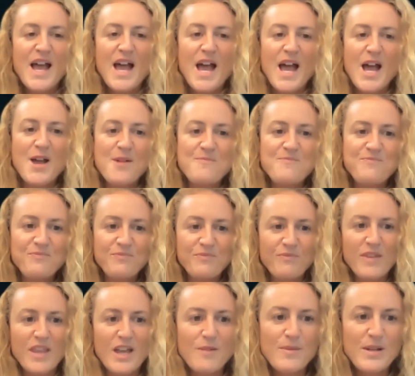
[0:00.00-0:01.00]

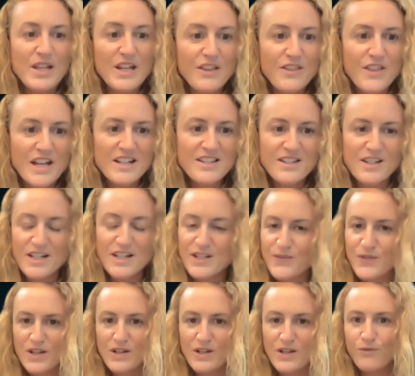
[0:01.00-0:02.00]
But like, thanks guys
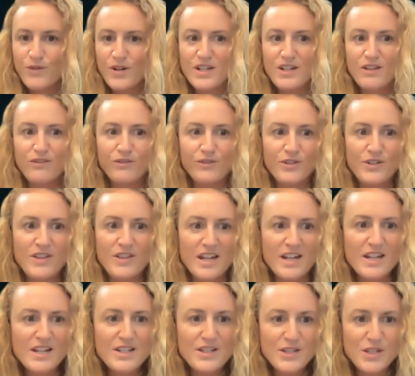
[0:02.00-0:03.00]
for running through
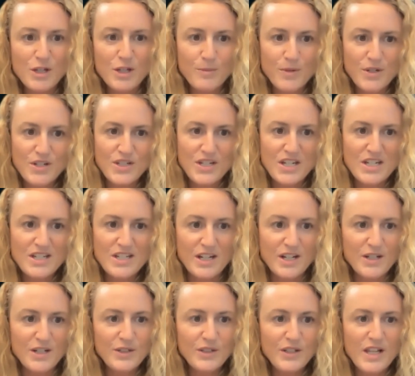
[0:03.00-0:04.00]
that in so much
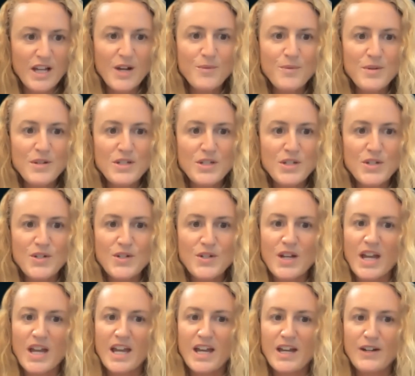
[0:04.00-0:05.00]
detail. We do
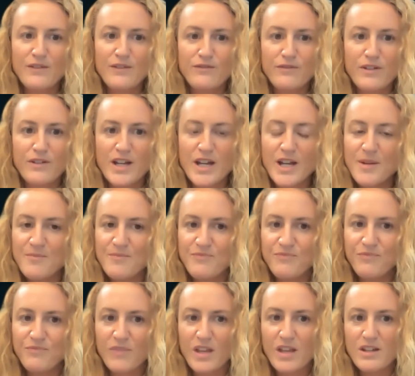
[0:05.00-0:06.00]
have
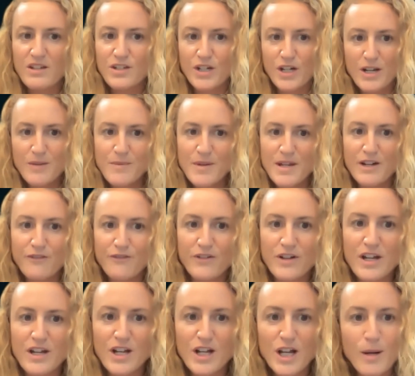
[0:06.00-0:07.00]
time now for
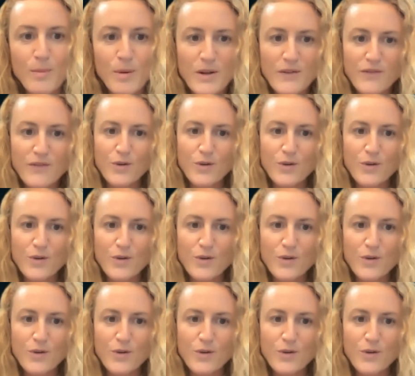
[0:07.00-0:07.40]
a couple of